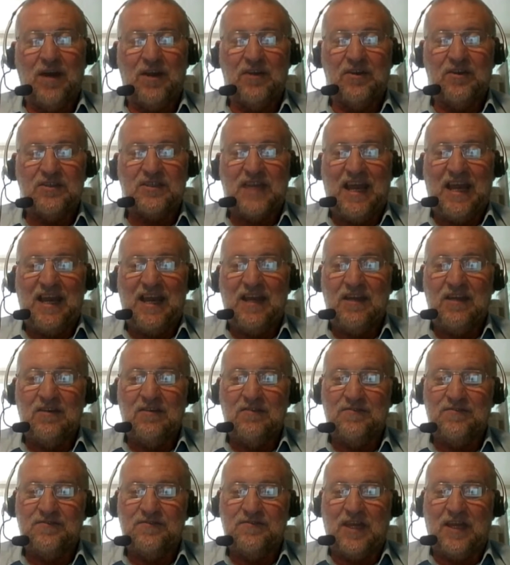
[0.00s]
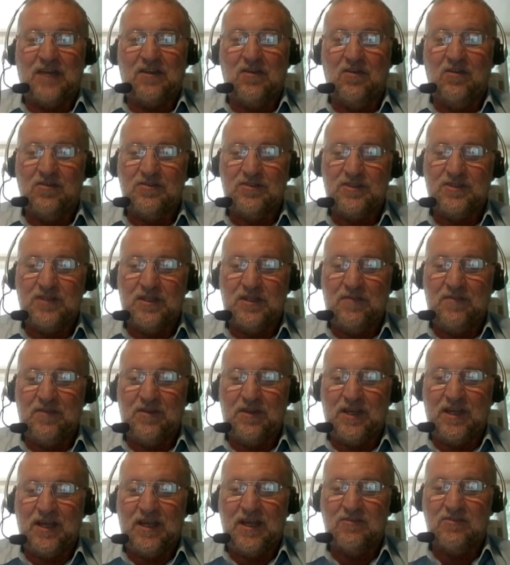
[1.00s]
understanding of technology and
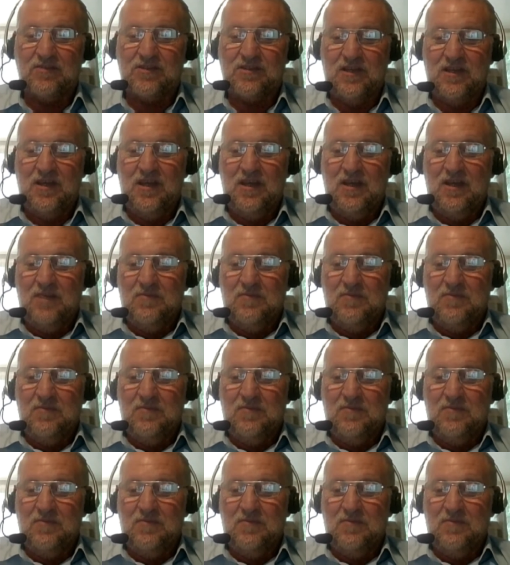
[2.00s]
everything else.